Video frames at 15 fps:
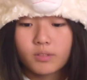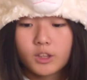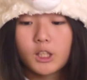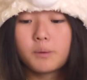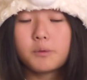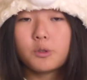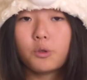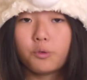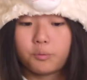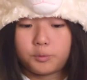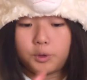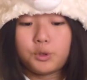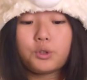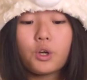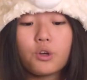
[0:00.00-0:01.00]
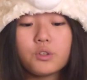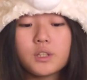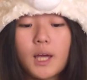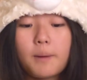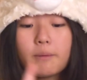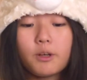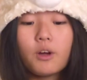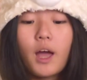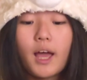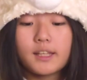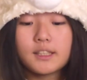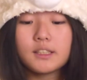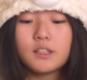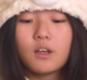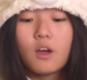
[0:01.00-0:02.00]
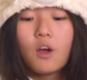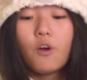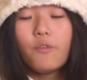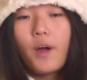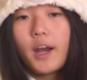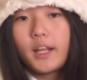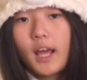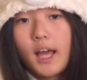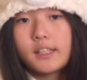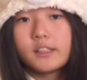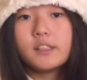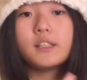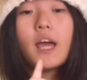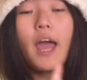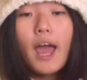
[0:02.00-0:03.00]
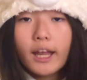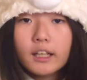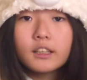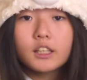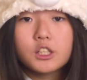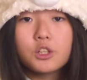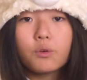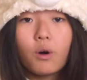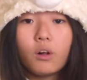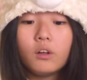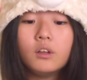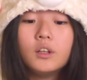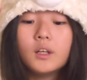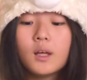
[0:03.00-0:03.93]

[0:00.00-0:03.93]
They absorb glucose, amino acids, fatty acids, and glycerol.